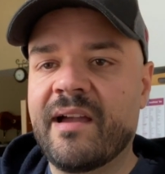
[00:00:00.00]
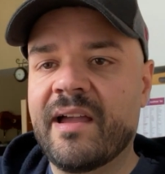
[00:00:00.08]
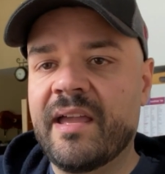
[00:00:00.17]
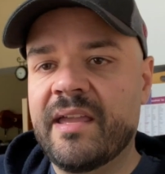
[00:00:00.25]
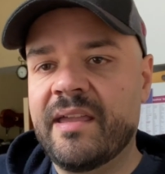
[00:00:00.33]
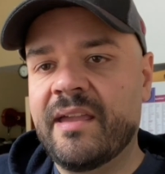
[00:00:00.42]

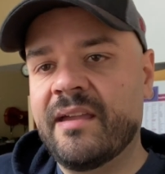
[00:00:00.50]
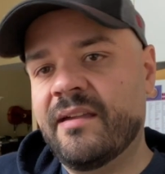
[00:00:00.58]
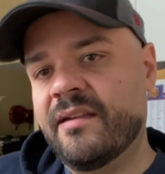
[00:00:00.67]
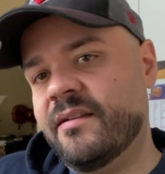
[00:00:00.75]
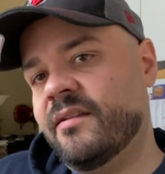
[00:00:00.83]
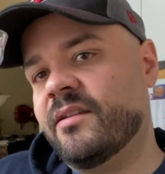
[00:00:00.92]
I
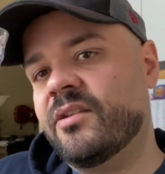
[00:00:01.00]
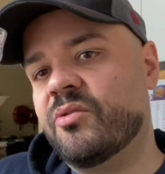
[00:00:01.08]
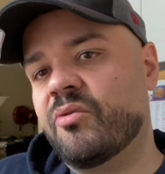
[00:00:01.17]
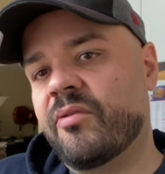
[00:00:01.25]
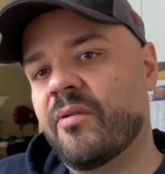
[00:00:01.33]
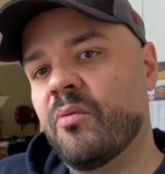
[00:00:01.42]

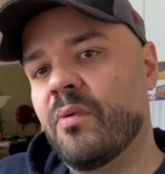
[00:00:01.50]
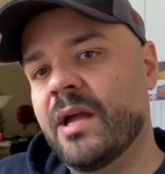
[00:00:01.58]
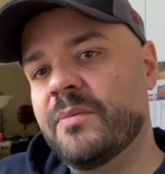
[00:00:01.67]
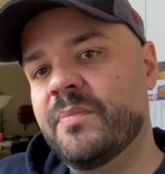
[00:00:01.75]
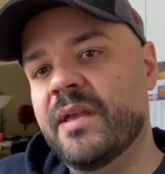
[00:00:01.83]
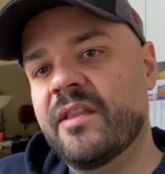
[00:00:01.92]
use
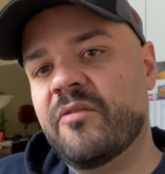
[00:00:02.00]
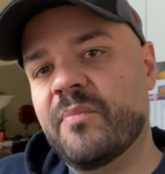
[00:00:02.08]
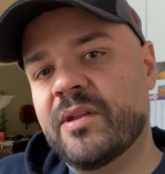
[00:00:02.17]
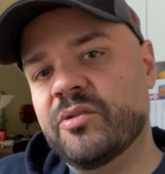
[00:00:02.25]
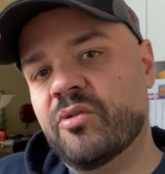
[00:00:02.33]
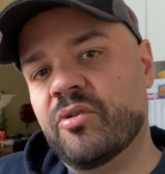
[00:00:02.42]
white beans,
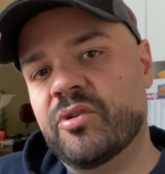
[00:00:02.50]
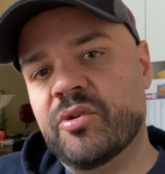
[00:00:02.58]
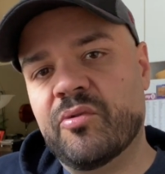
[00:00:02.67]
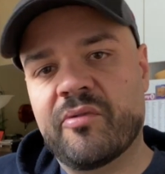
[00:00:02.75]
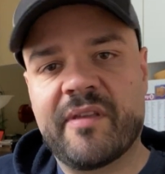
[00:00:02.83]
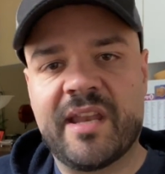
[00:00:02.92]
but you could
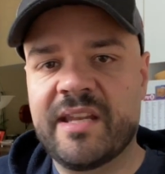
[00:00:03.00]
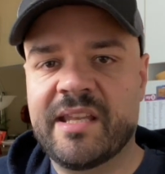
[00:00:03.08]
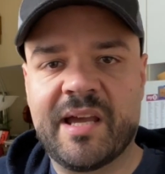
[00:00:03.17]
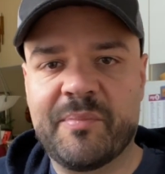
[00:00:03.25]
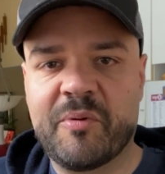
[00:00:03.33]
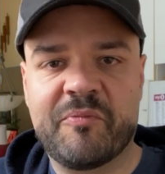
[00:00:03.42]
use any
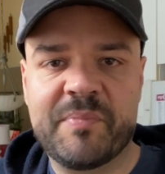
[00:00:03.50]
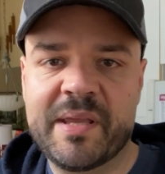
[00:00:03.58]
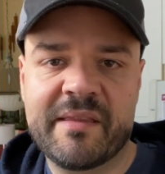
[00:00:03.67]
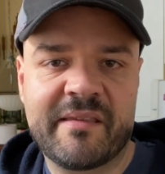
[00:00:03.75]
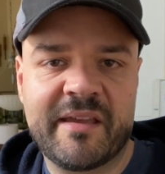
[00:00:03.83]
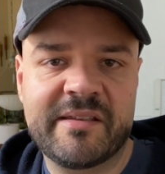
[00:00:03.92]
type of
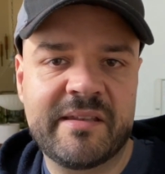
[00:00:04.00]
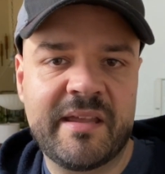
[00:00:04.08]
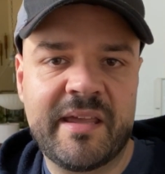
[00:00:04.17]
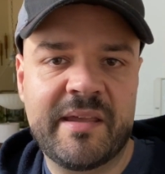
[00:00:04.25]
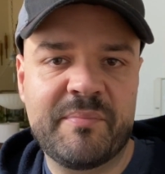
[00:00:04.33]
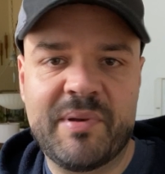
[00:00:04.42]
beans,
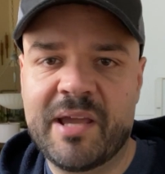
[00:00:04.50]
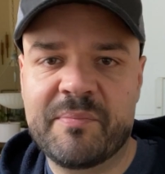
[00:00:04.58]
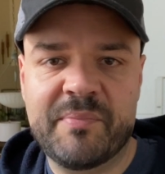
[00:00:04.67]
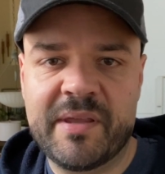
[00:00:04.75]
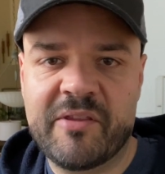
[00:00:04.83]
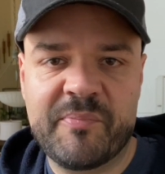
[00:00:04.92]
kidney,
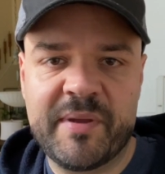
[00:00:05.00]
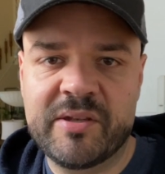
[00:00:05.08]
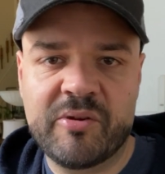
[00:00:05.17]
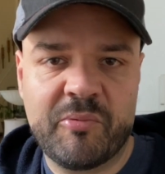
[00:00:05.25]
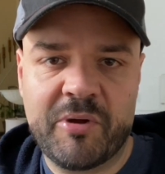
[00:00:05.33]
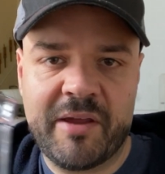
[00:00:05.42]
black beans,
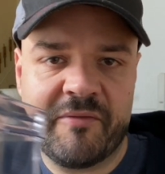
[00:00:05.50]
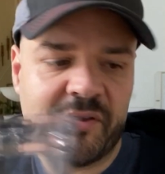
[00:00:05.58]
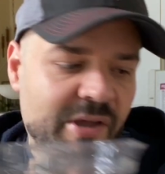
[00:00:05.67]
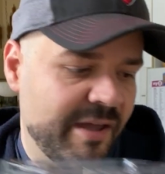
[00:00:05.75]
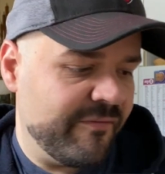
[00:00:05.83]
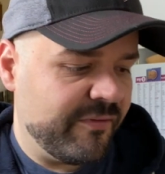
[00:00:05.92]
pinto, whatever
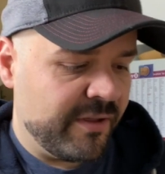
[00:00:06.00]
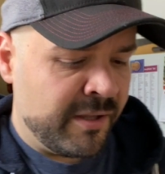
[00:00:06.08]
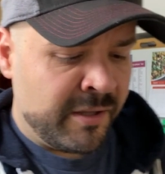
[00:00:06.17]
you have.